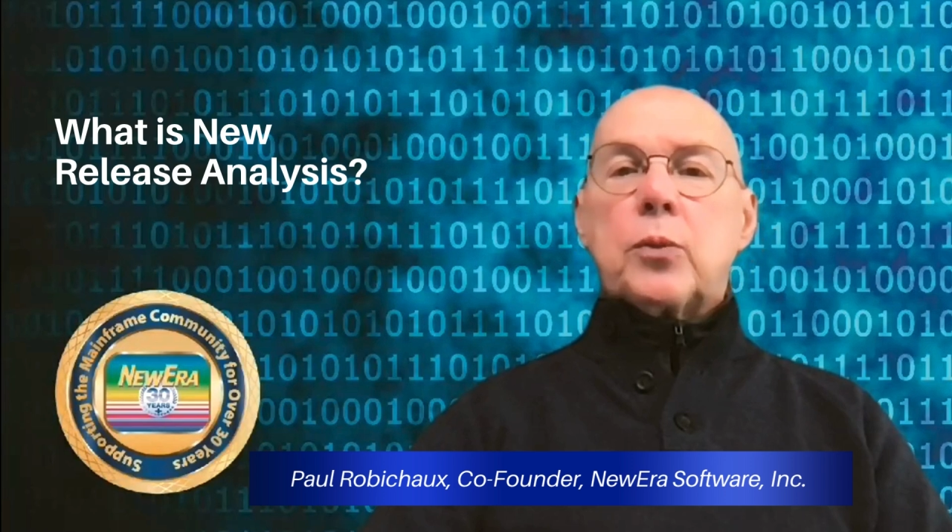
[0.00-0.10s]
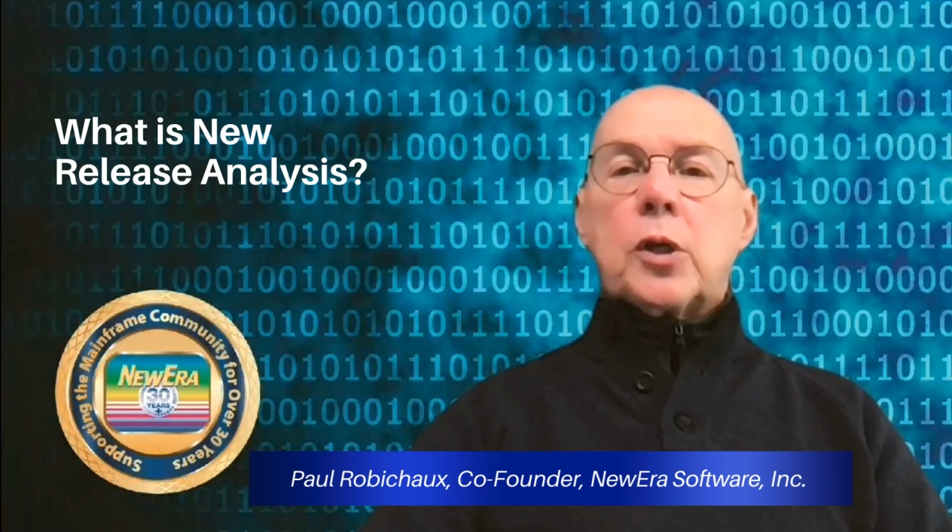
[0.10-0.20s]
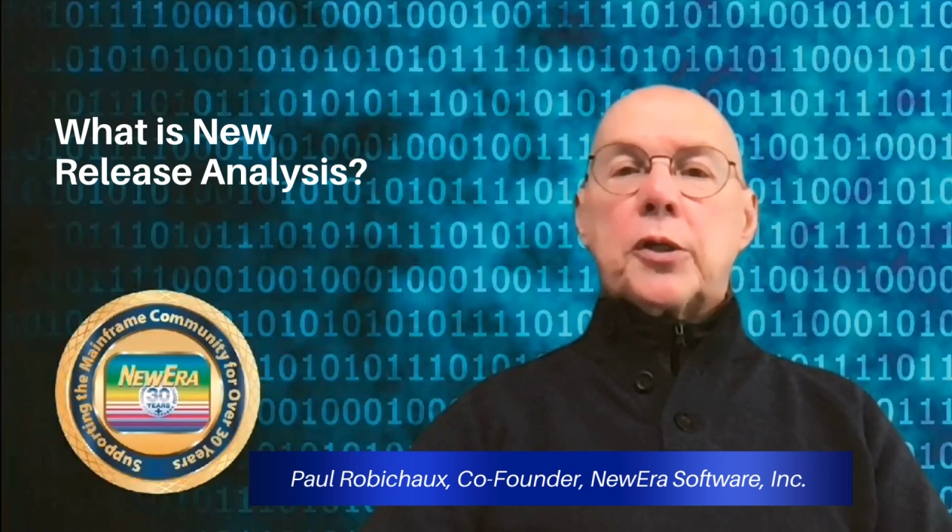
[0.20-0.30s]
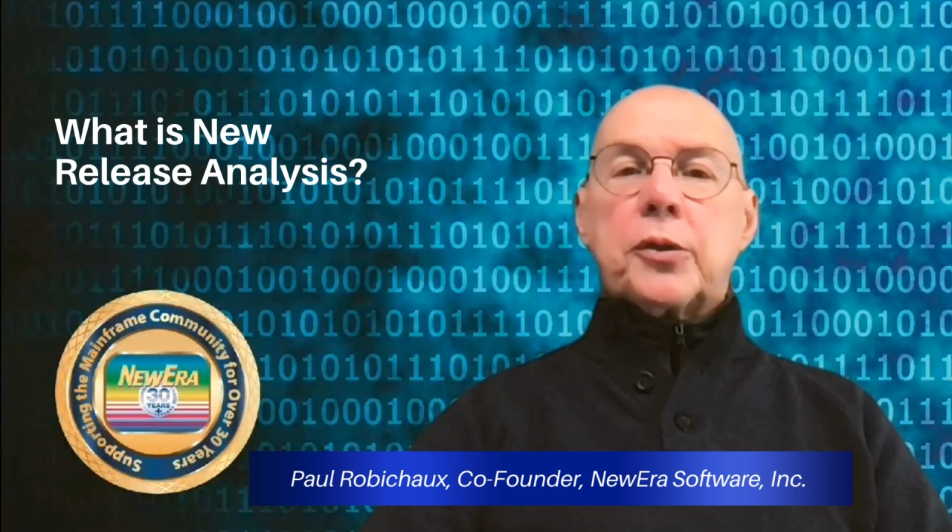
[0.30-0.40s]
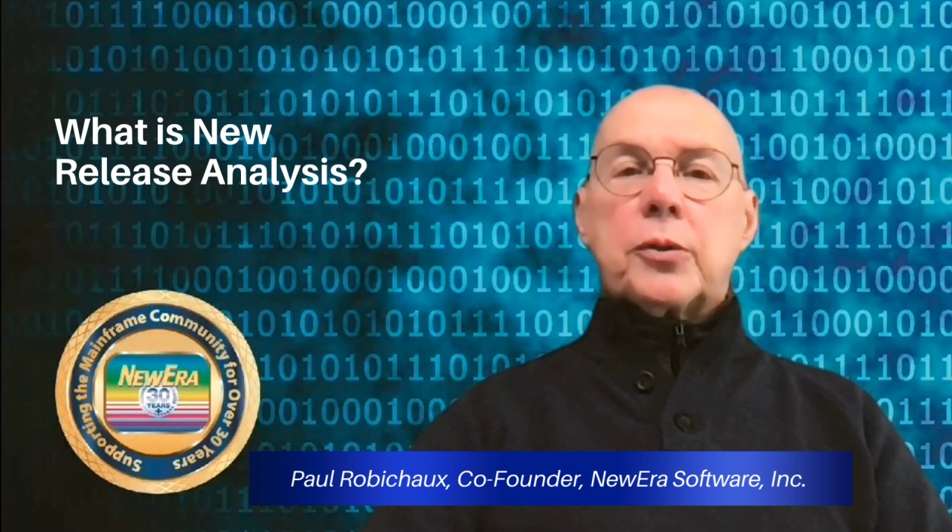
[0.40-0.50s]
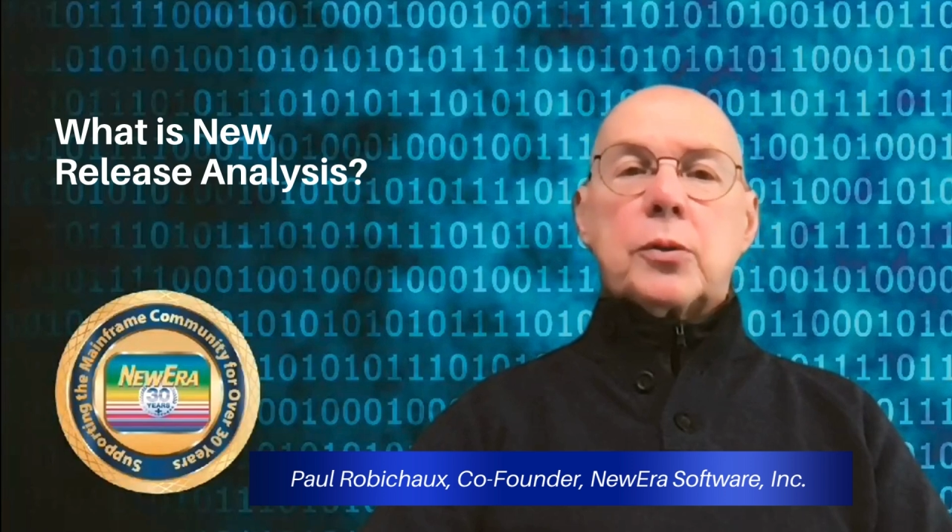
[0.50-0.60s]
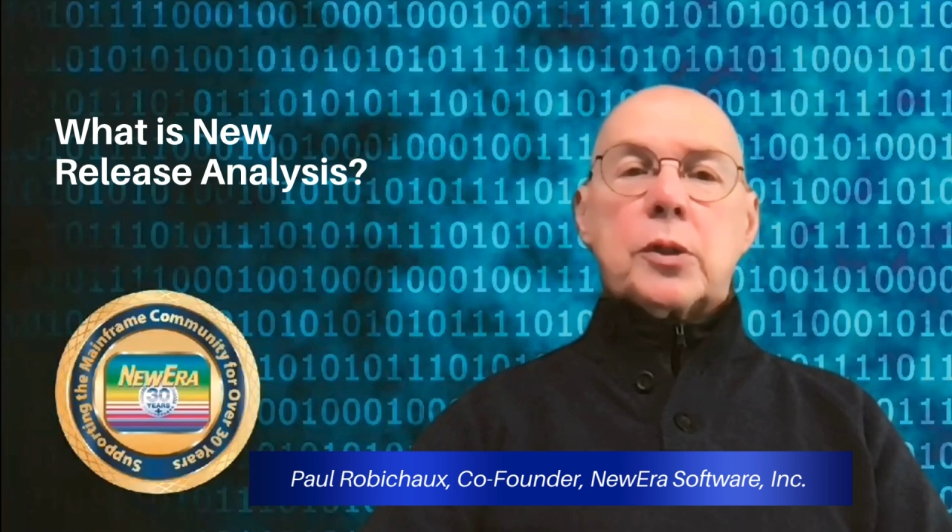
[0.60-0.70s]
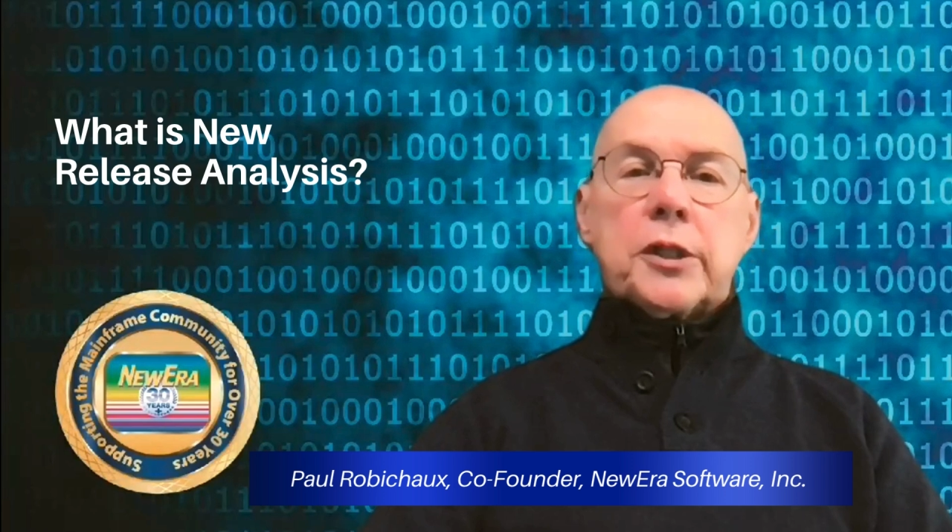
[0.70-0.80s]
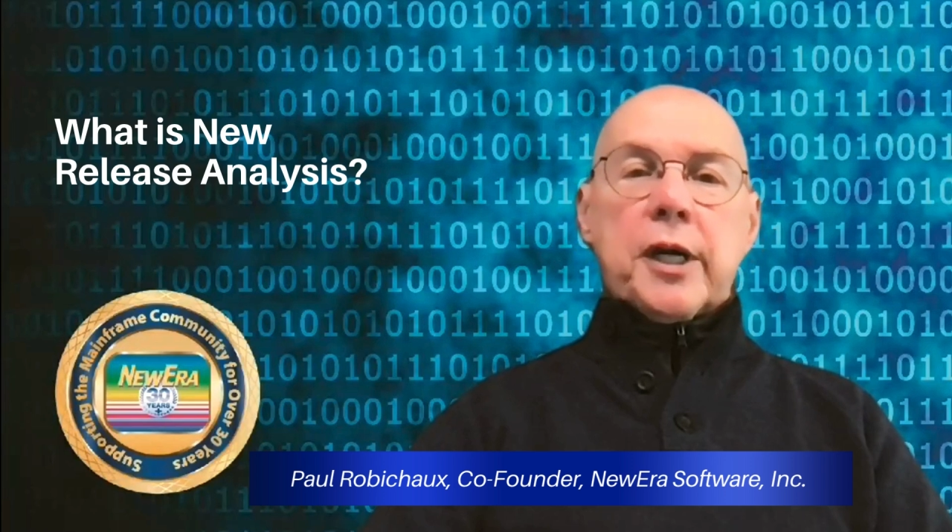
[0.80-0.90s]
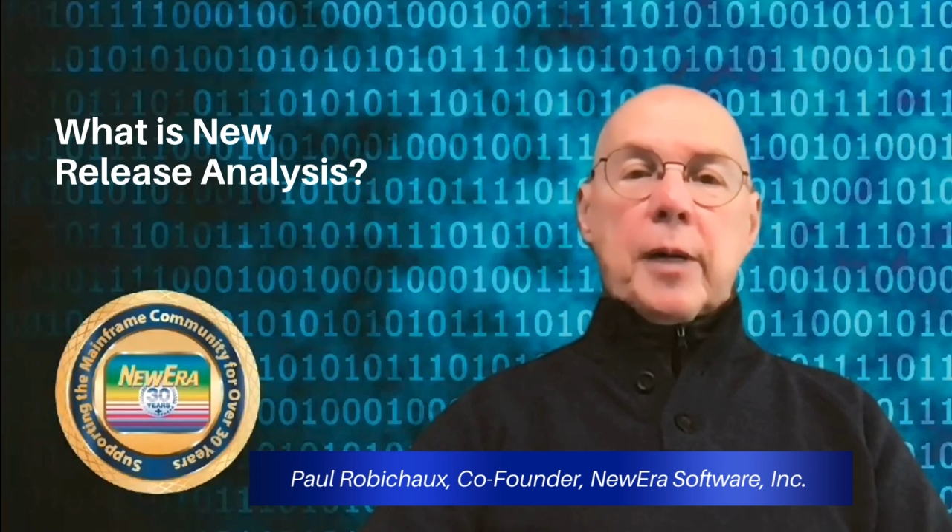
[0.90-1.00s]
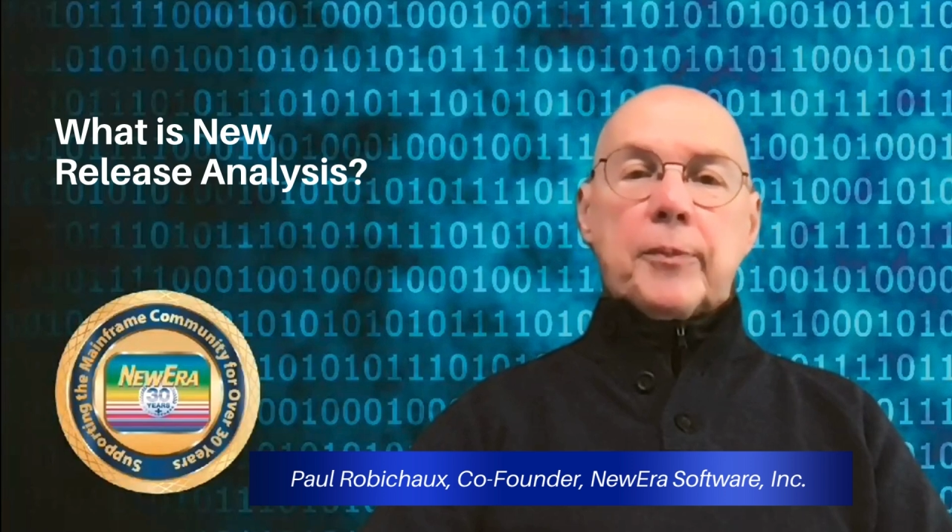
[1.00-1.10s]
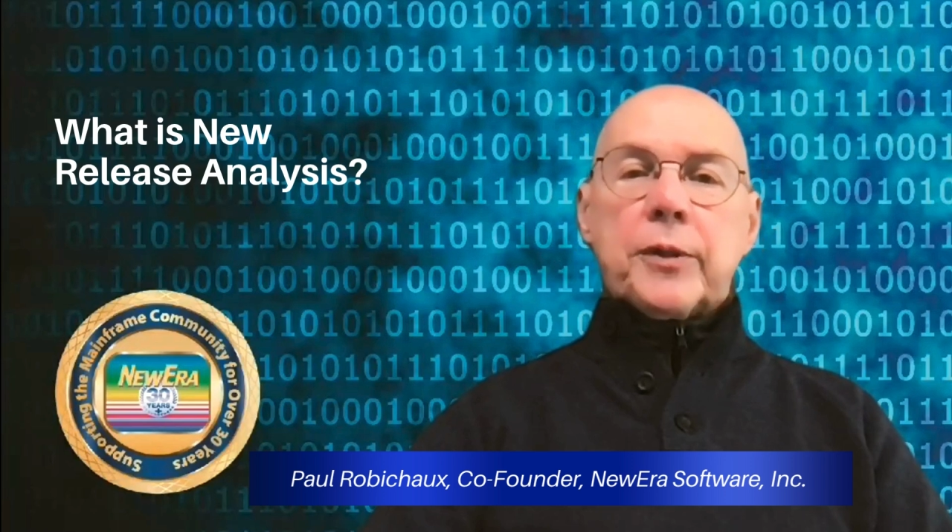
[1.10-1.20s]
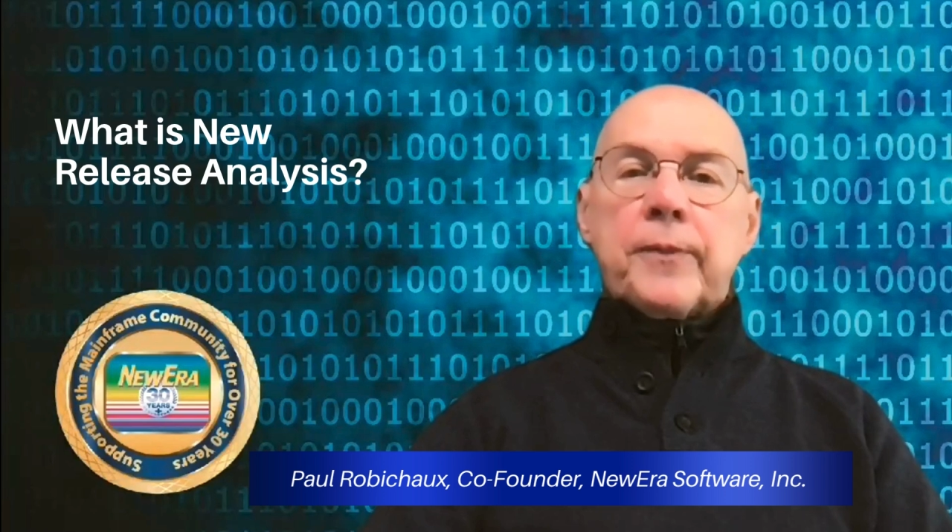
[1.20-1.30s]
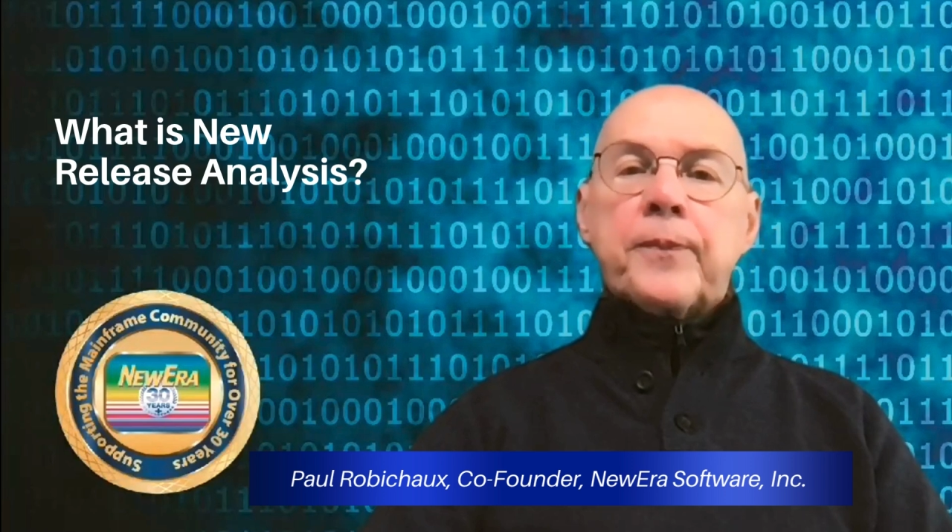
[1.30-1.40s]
want to adopt.